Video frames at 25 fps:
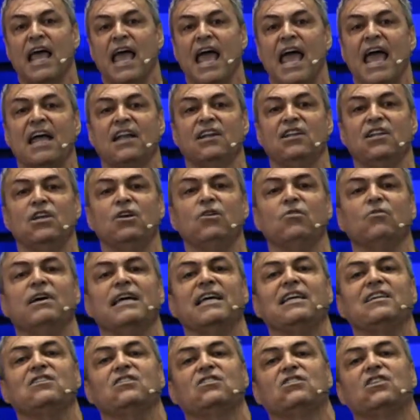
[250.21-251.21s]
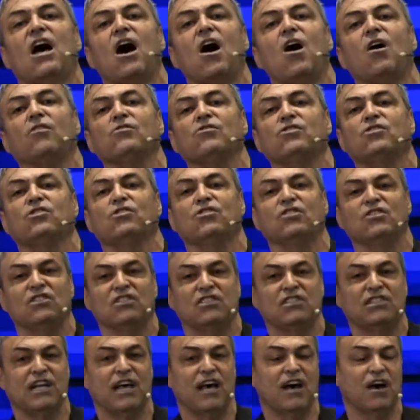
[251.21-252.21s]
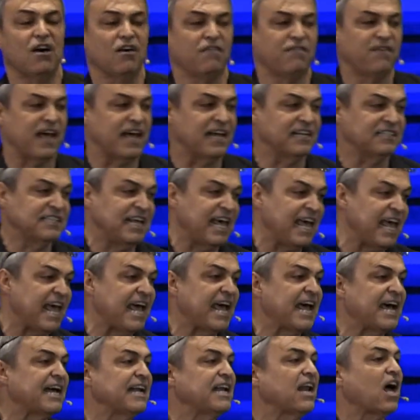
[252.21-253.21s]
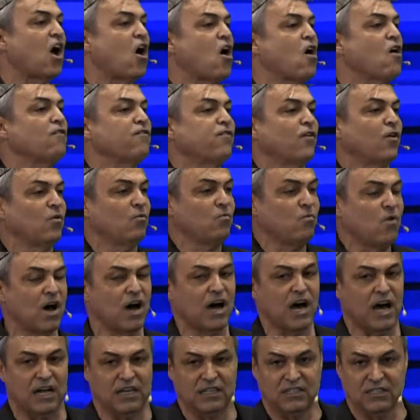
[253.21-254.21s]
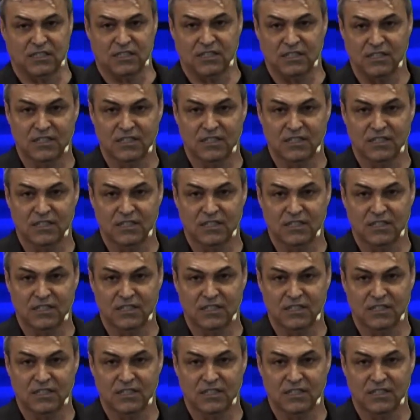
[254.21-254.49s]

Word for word: And you exalt yourself as head over what?